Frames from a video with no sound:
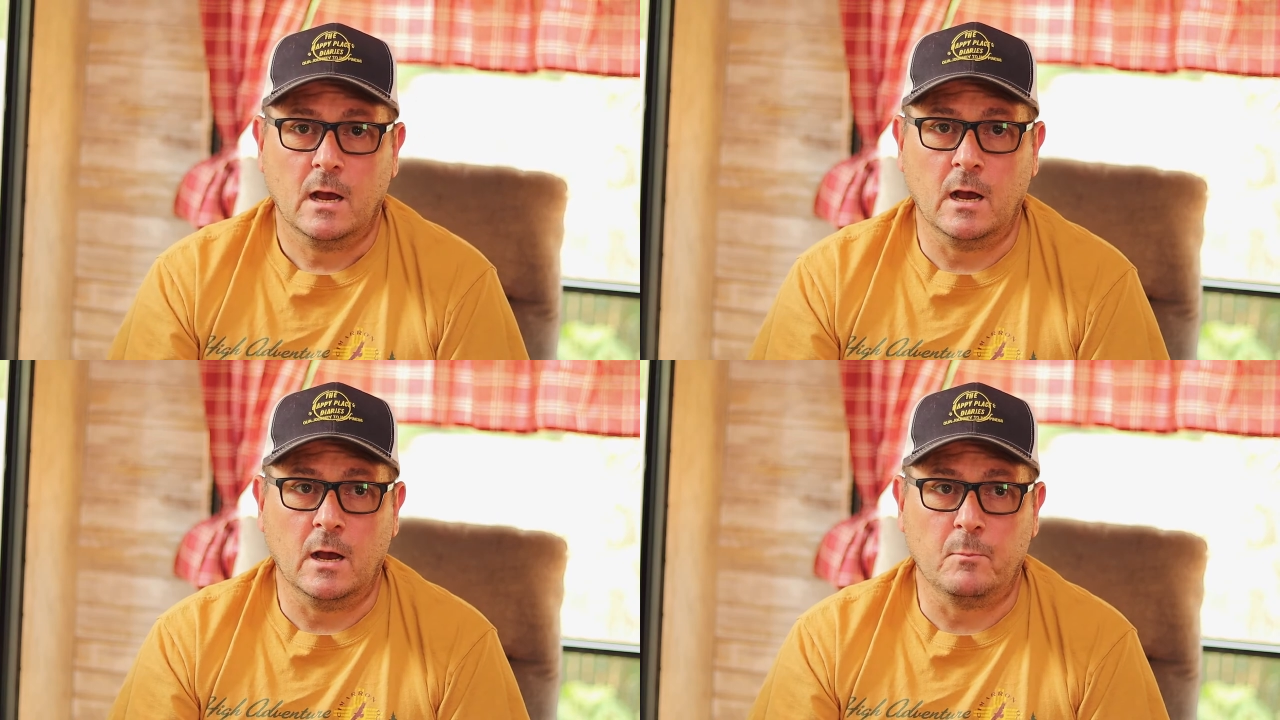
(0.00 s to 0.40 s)

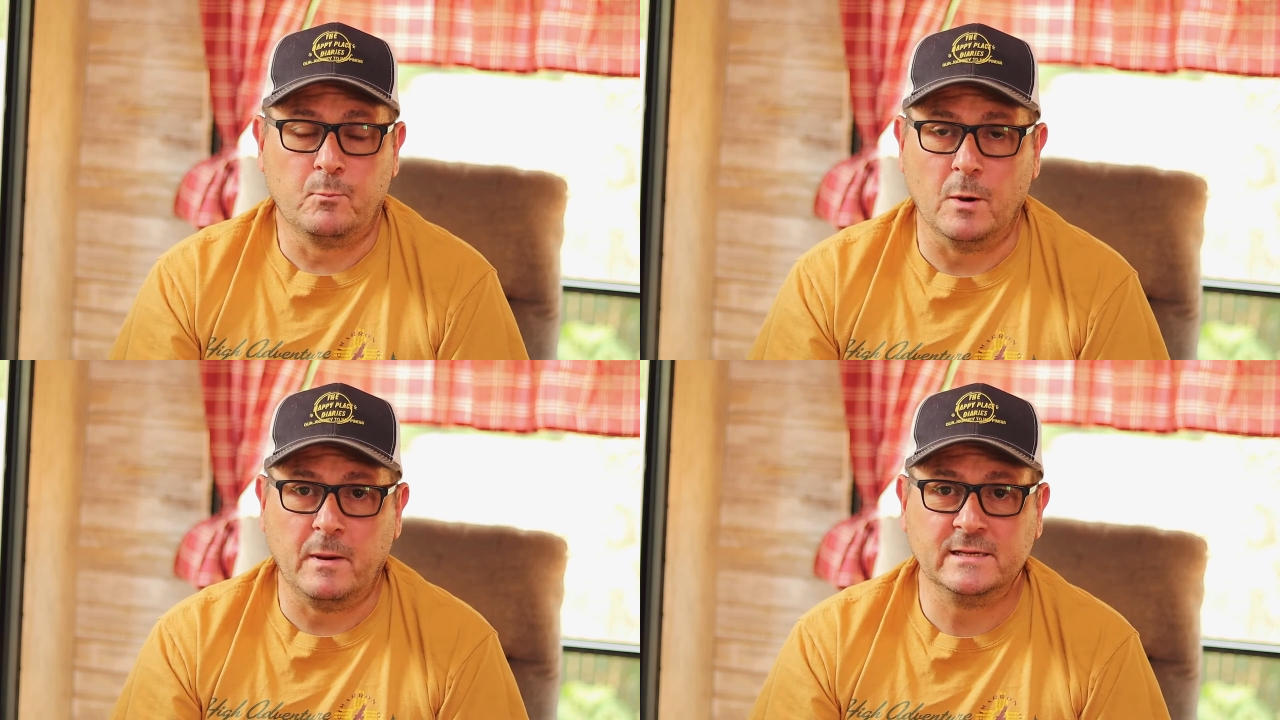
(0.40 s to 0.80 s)

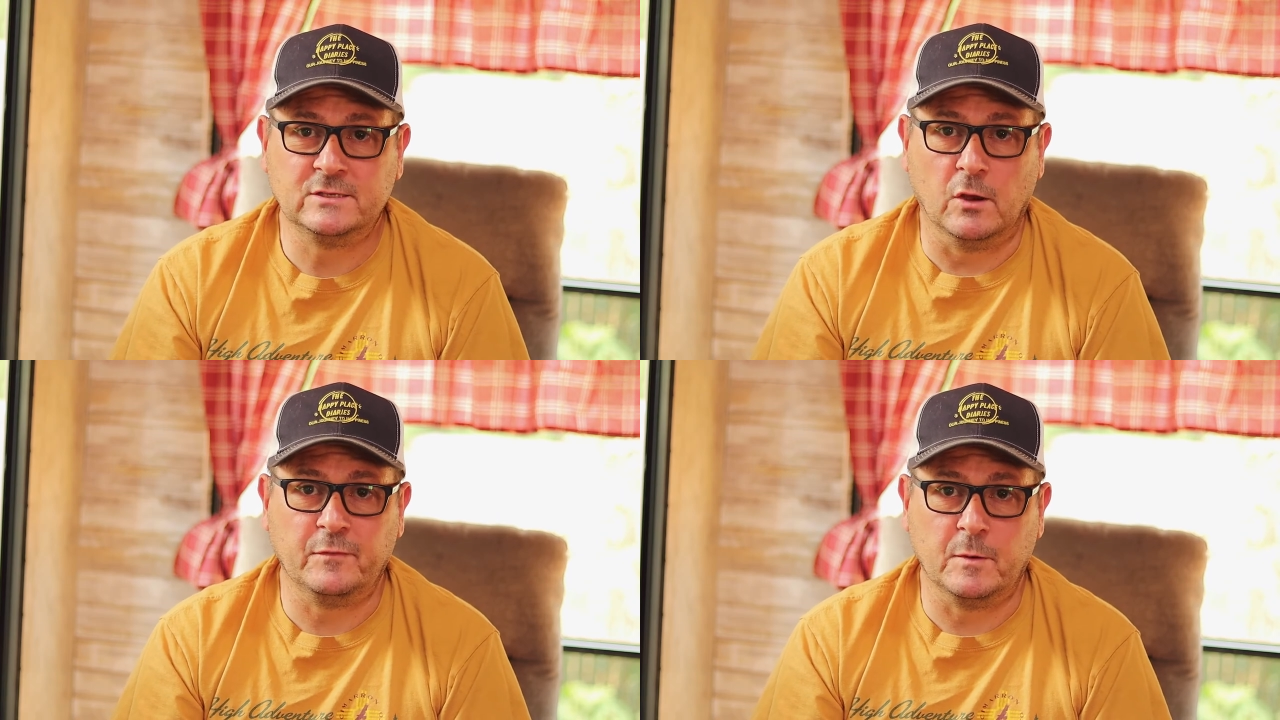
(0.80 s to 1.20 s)
put
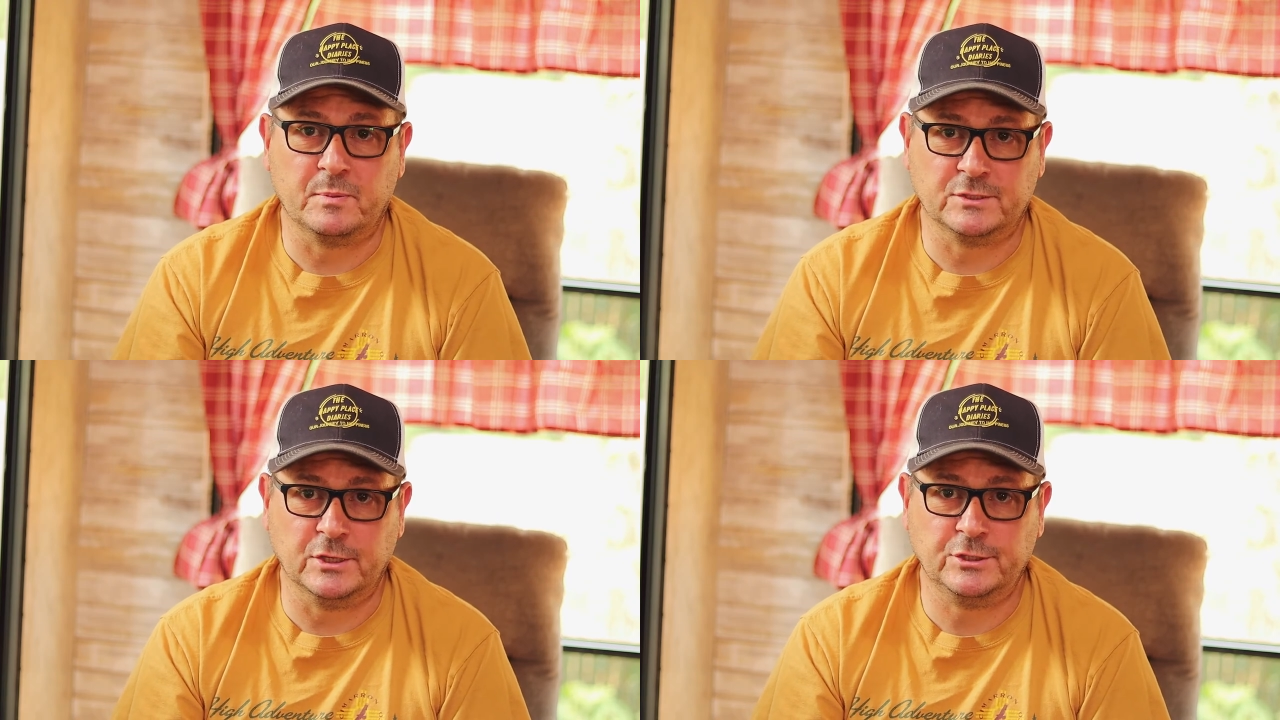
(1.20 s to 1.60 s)
myself in a
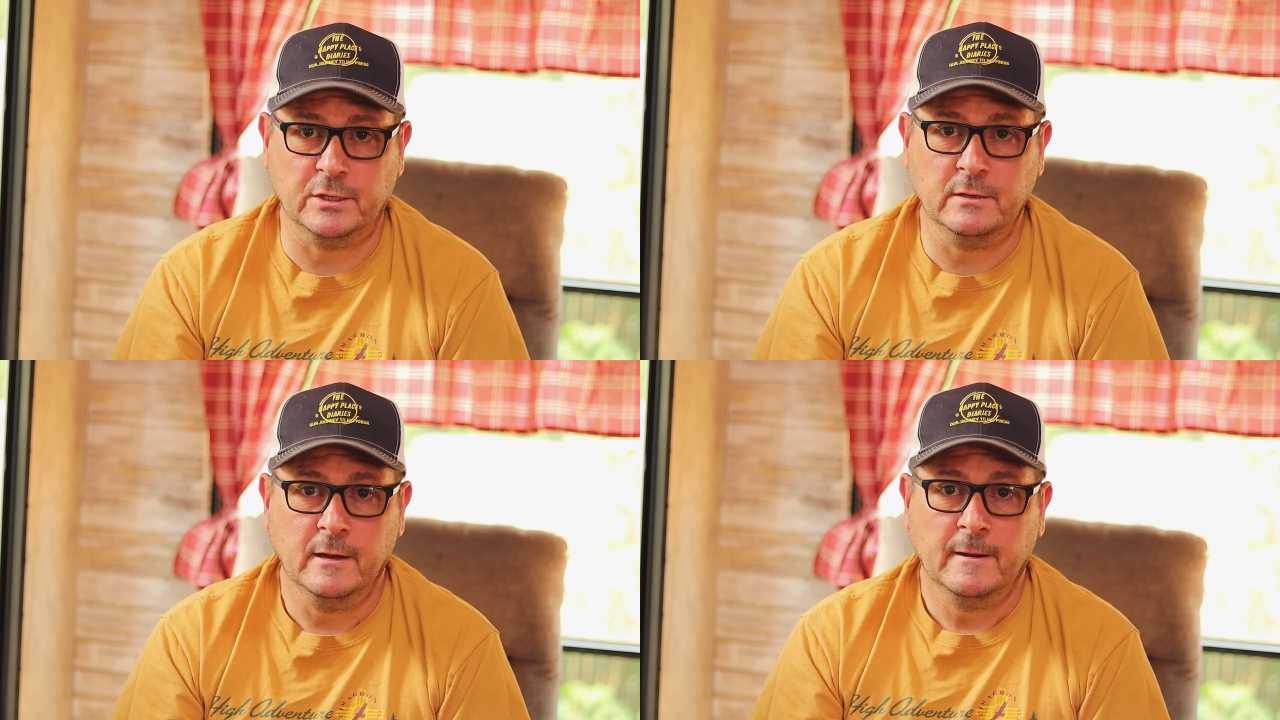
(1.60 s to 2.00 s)

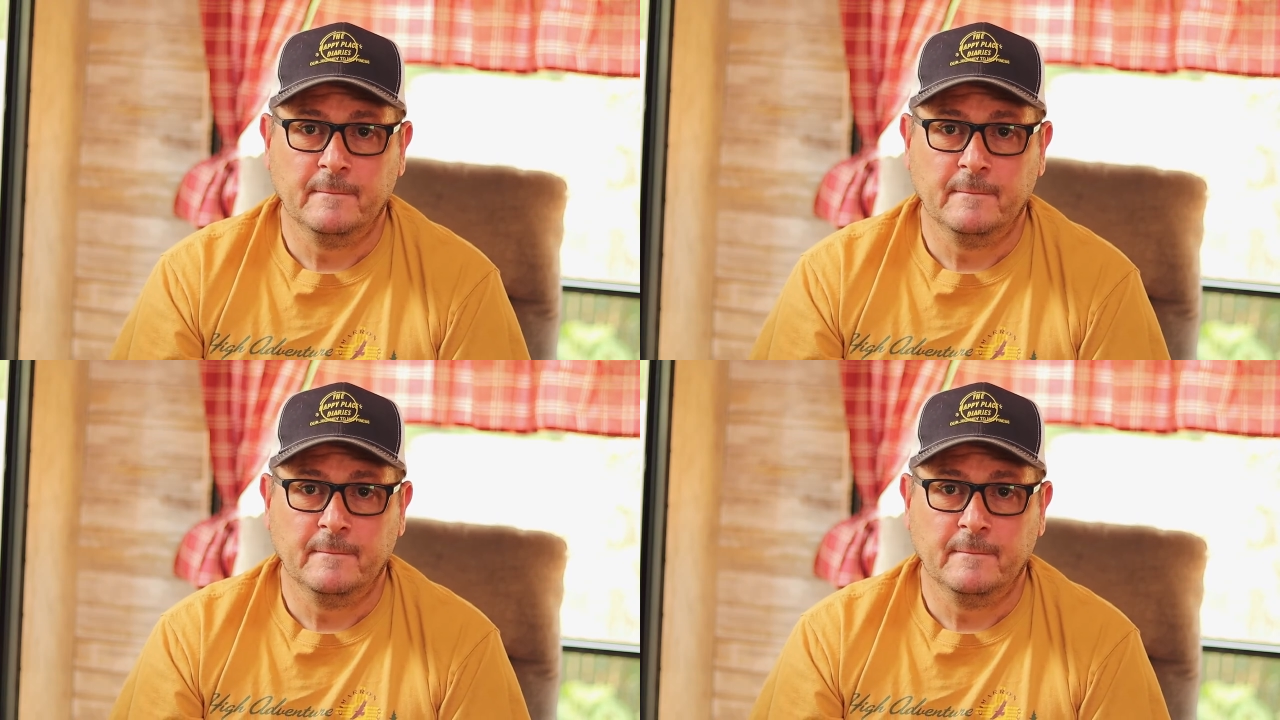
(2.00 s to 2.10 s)
position